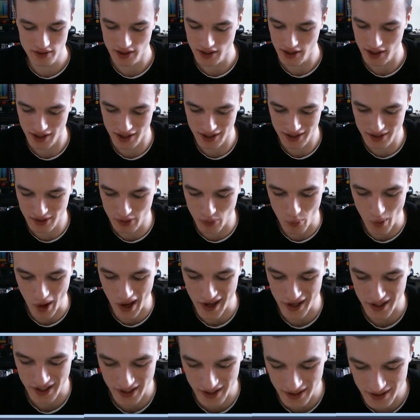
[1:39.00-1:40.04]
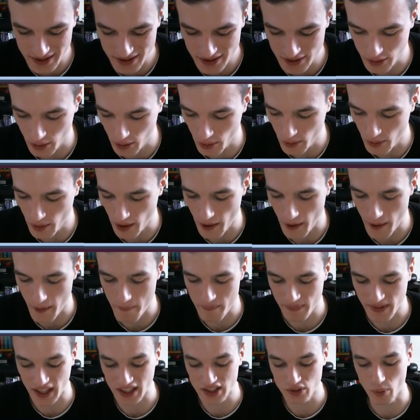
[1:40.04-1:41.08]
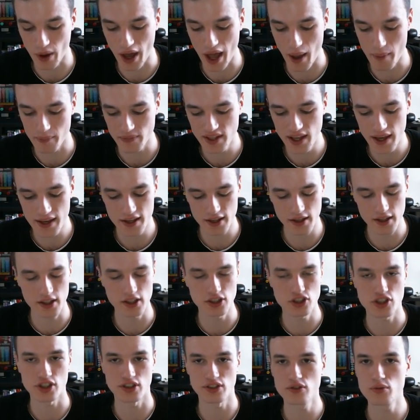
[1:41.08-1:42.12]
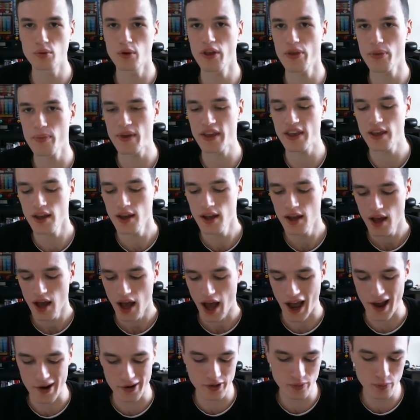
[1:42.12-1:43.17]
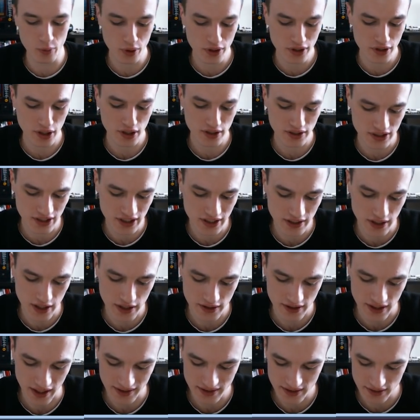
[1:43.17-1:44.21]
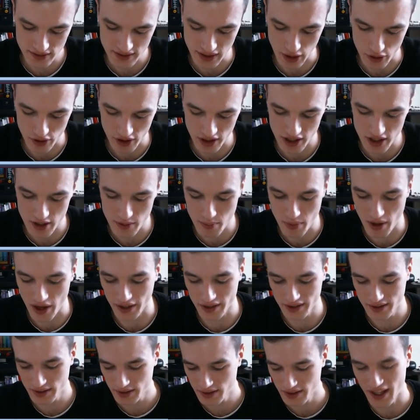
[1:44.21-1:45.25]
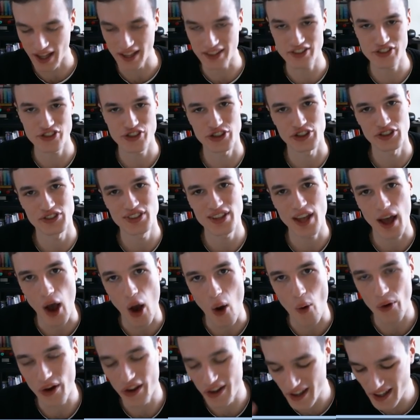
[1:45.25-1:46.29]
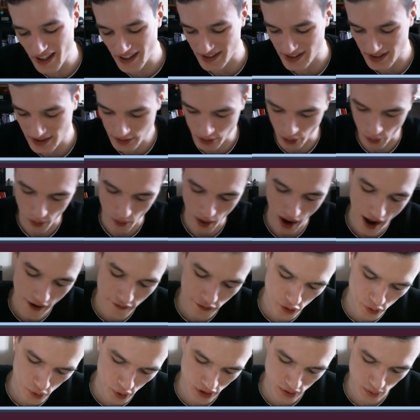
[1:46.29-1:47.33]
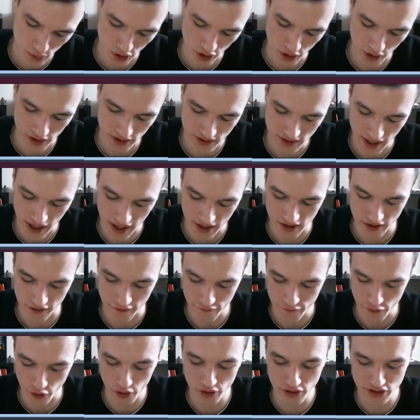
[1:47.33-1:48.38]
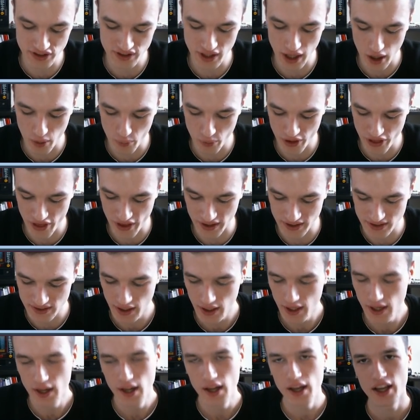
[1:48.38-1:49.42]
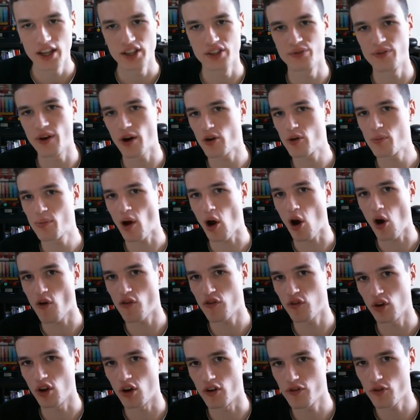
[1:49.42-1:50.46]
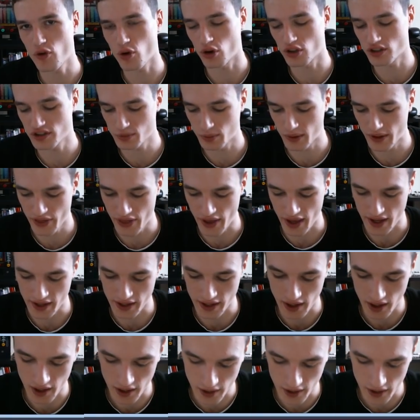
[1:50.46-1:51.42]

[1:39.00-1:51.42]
is the way it is, so that's why I'm taking it just with me. I would not need it necessarily, but that's just how it is. So afterwards we're gonna take the Fury Skull with us. It's very powerful, of course, with a